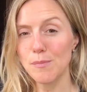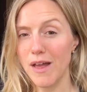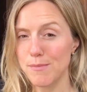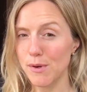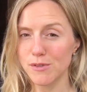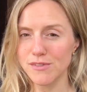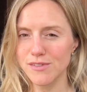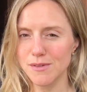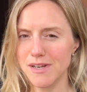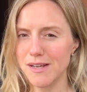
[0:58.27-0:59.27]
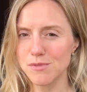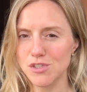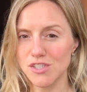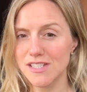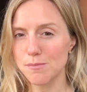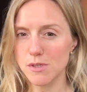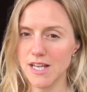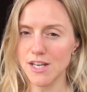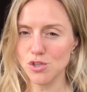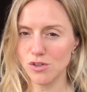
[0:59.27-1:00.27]
but also sometimes just the
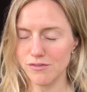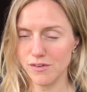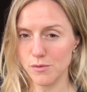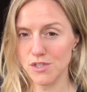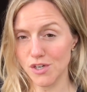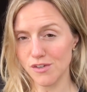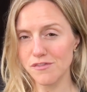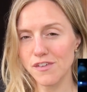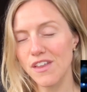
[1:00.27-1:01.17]
potential for return for the